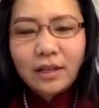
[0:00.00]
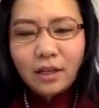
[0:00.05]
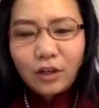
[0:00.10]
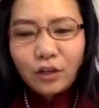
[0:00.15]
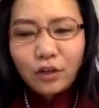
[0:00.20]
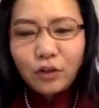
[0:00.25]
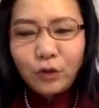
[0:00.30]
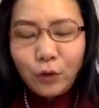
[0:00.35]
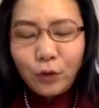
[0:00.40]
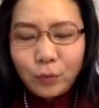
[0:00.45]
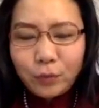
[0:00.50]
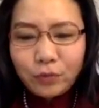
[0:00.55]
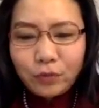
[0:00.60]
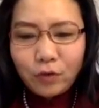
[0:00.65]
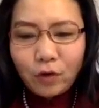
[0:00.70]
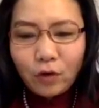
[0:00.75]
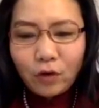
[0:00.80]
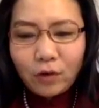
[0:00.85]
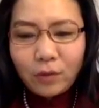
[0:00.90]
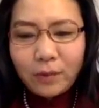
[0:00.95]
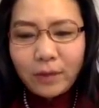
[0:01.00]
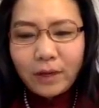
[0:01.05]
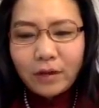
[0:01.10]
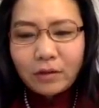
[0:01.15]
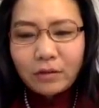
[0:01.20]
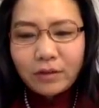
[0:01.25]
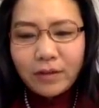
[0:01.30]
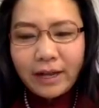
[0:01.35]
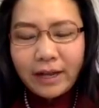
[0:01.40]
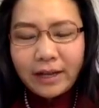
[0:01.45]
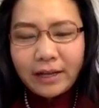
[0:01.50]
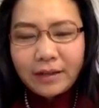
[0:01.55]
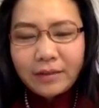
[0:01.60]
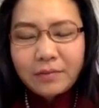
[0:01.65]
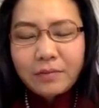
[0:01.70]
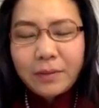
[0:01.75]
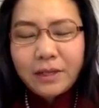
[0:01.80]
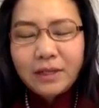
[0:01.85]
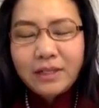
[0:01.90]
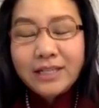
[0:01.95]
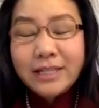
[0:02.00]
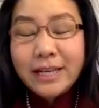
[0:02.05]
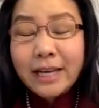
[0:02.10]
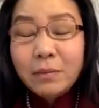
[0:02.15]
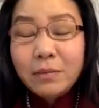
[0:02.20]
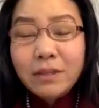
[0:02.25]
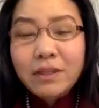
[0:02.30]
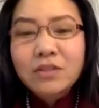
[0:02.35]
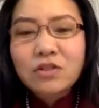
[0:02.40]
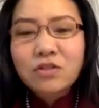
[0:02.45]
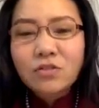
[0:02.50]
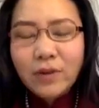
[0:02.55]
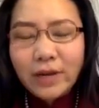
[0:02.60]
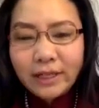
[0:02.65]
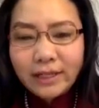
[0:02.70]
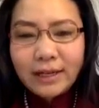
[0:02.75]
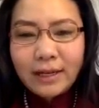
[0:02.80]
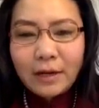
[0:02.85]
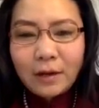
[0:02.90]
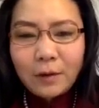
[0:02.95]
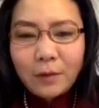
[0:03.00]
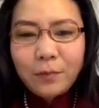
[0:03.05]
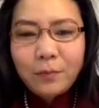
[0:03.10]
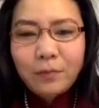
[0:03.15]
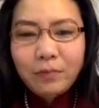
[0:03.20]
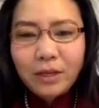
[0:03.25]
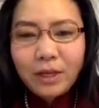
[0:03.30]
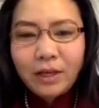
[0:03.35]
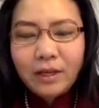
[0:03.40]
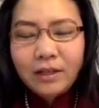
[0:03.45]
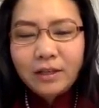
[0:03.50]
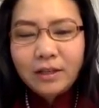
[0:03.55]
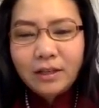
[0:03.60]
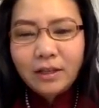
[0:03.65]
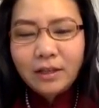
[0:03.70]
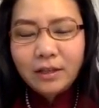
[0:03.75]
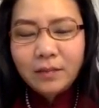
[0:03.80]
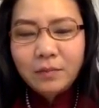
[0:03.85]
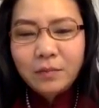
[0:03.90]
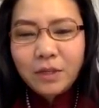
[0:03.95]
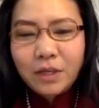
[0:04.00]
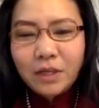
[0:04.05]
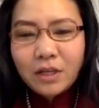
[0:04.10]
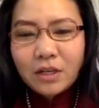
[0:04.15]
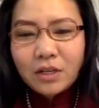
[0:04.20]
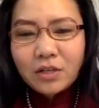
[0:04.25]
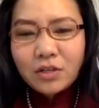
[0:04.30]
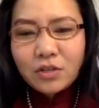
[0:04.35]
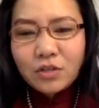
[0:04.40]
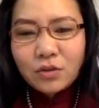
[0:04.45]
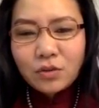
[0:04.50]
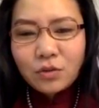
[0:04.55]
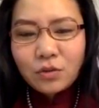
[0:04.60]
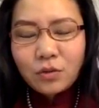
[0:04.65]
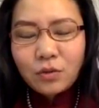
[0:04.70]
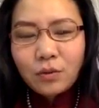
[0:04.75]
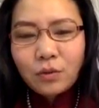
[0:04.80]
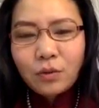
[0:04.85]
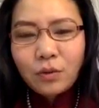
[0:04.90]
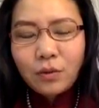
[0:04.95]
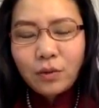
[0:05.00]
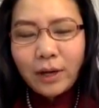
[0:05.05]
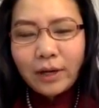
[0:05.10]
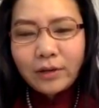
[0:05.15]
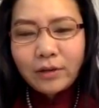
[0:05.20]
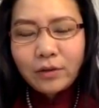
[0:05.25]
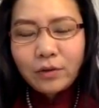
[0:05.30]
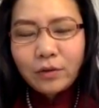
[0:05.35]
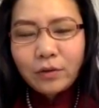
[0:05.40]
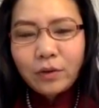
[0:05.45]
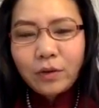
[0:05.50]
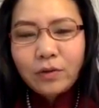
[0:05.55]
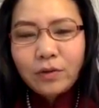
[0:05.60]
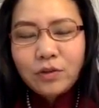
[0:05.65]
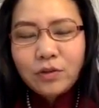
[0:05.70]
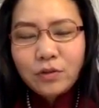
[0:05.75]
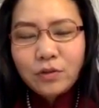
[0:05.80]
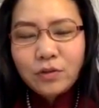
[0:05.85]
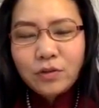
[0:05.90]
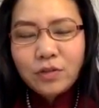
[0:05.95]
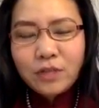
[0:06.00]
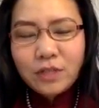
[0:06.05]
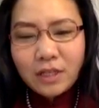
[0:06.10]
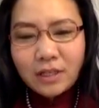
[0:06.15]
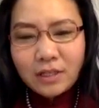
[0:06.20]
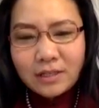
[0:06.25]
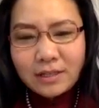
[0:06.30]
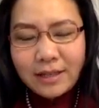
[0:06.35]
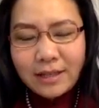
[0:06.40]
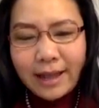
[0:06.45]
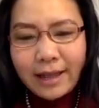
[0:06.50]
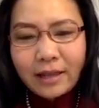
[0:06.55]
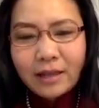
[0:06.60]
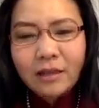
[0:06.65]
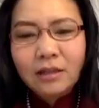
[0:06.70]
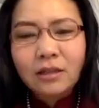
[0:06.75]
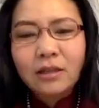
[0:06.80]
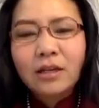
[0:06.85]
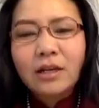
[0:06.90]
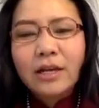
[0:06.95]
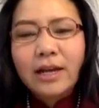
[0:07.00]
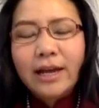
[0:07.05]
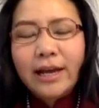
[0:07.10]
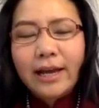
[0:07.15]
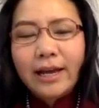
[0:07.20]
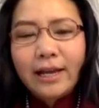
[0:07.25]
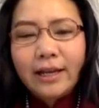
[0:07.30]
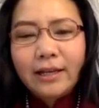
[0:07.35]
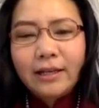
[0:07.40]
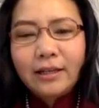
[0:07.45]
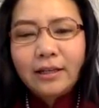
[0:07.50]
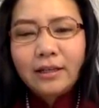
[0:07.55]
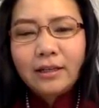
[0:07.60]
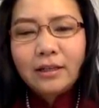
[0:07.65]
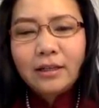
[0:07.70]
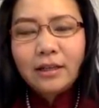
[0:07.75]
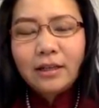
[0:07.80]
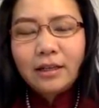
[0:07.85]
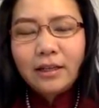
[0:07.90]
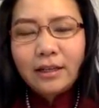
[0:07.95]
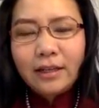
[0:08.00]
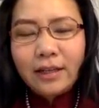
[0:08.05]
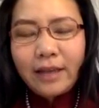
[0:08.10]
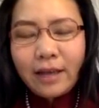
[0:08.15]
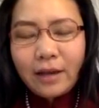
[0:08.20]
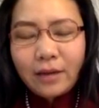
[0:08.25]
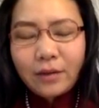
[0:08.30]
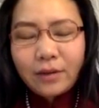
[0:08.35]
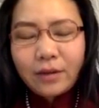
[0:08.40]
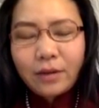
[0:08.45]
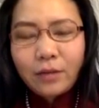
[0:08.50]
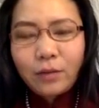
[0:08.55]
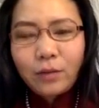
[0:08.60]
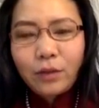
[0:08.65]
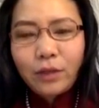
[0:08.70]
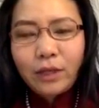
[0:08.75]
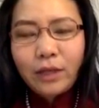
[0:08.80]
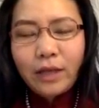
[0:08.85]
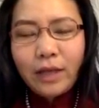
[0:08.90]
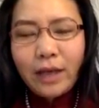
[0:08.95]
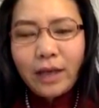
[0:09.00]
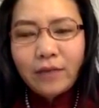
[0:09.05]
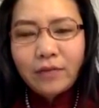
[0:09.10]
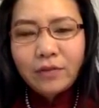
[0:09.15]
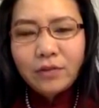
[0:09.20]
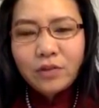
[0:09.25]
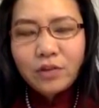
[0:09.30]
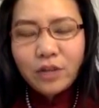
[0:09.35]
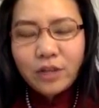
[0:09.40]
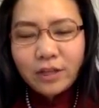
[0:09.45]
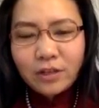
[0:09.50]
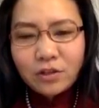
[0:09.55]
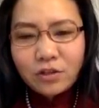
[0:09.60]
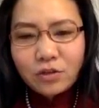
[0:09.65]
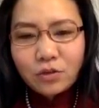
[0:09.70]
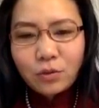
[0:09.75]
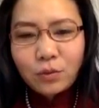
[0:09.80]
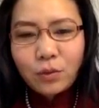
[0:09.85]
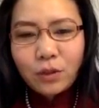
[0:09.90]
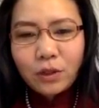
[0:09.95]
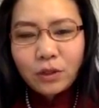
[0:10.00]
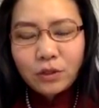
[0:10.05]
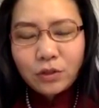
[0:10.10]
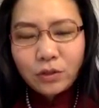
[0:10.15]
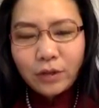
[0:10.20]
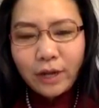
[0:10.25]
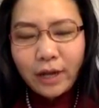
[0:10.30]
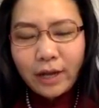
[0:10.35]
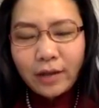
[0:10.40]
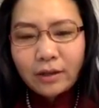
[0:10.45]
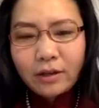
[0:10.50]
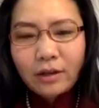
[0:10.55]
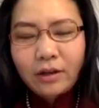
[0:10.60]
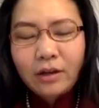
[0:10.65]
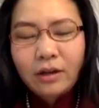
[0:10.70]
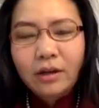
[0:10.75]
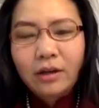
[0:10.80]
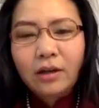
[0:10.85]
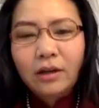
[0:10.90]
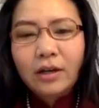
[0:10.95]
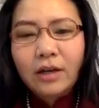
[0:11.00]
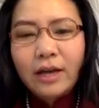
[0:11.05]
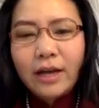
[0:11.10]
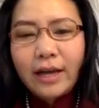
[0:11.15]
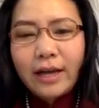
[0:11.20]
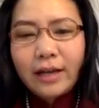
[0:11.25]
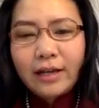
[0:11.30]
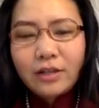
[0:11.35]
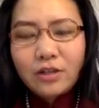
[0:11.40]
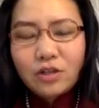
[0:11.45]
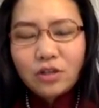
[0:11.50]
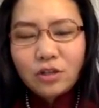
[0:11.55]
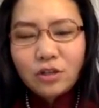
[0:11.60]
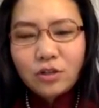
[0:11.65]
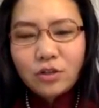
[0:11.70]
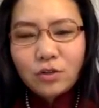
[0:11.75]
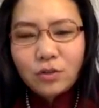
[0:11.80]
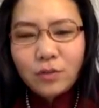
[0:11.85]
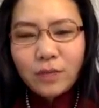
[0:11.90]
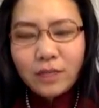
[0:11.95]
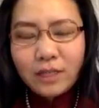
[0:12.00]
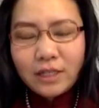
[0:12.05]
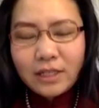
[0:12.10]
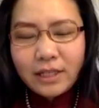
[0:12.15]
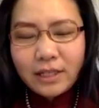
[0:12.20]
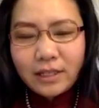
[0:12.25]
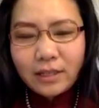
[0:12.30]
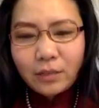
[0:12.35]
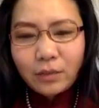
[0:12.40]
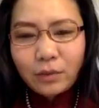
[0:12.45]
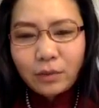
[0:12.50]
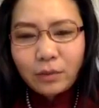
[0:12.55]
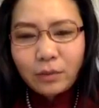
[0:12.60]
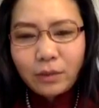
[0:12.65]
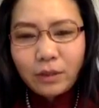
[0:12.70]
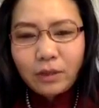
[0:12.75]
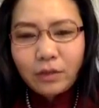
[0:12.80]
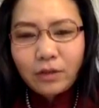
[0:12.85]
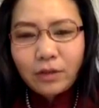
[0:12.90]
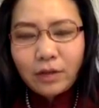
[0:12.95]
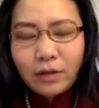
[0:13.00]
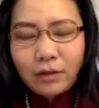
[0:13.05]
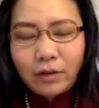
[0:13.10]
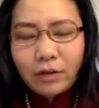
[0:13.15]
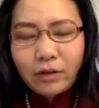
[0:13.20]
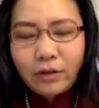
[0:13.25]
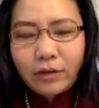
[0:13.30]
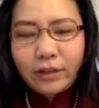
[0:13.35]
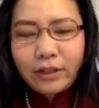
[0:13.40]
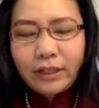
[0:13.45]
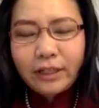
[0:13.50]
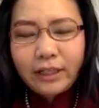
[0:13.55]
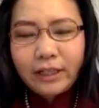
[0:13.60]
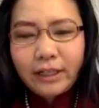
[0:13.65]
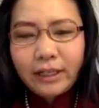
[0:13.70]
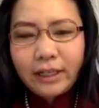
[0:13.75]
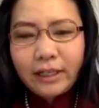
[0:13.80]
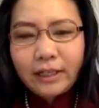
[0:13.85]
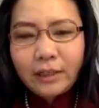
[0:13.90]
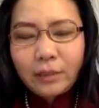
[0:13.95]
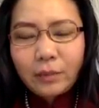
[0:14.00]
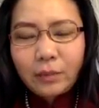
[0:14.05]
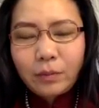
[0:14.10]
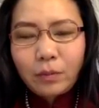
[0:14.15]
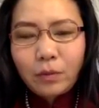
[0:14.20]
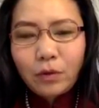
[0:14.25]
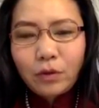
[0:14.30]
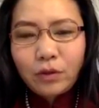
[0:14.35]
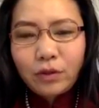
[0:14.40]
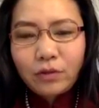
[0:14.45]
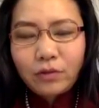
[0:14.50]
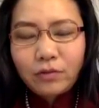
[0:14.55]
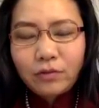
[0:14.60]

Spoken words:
group for about 10 months right now. And Sue, I know Sue since then. And yeah, then we have a chance to work together and she soon meditated with me now currently a little bit more than